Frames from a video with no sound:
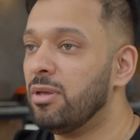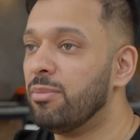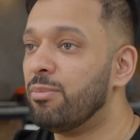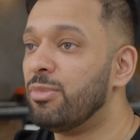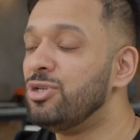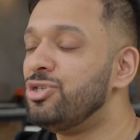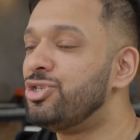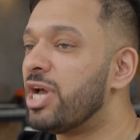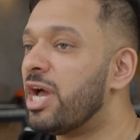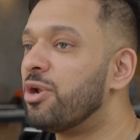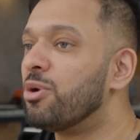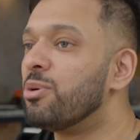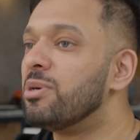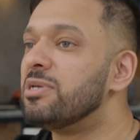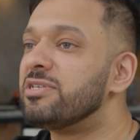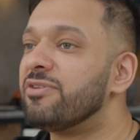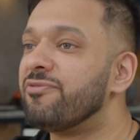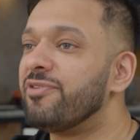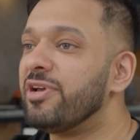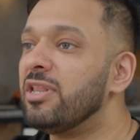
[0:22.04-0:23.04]
Mounjaro
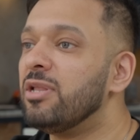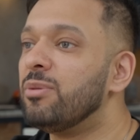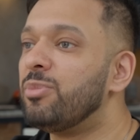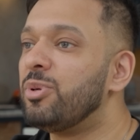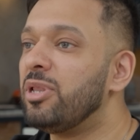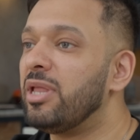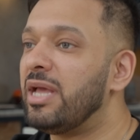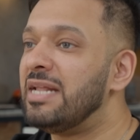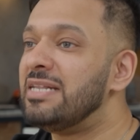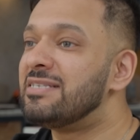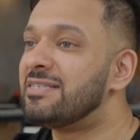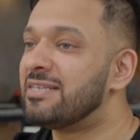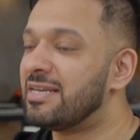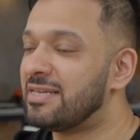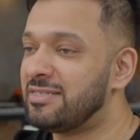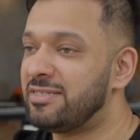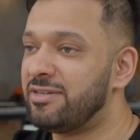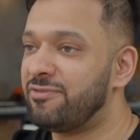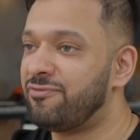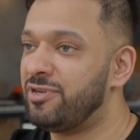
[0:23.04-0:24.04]
is available in
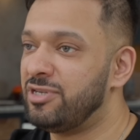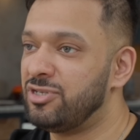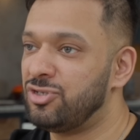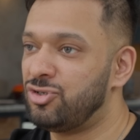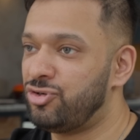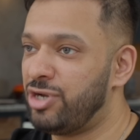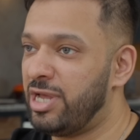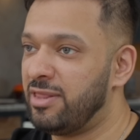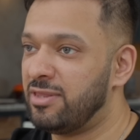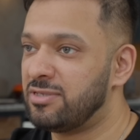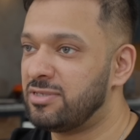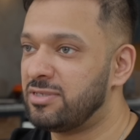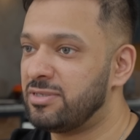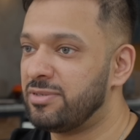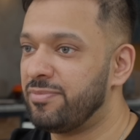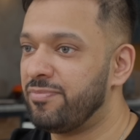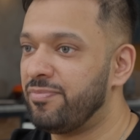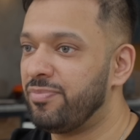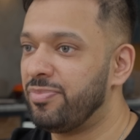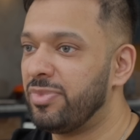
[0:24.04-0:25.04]
6 different
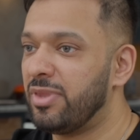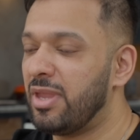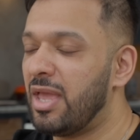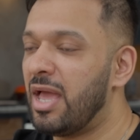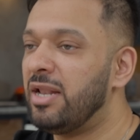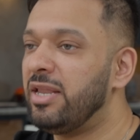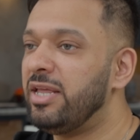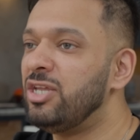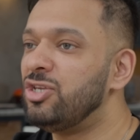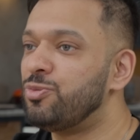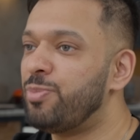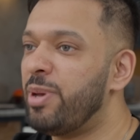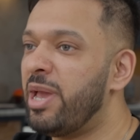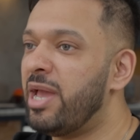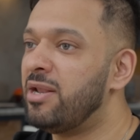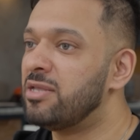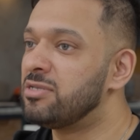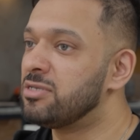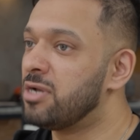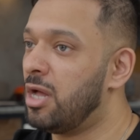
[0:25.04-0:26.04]
strengths, and each
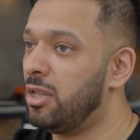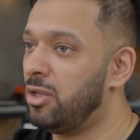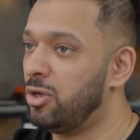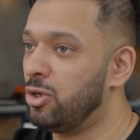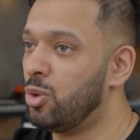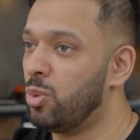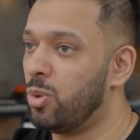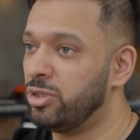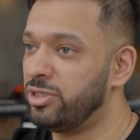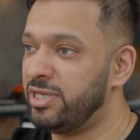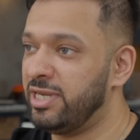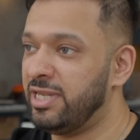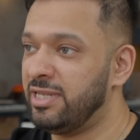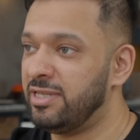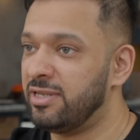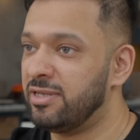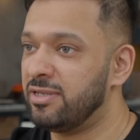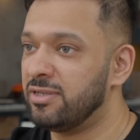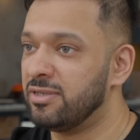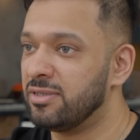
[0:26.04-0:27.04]
pen is colour
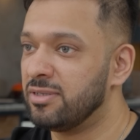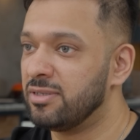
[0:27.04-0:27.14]
coordinated.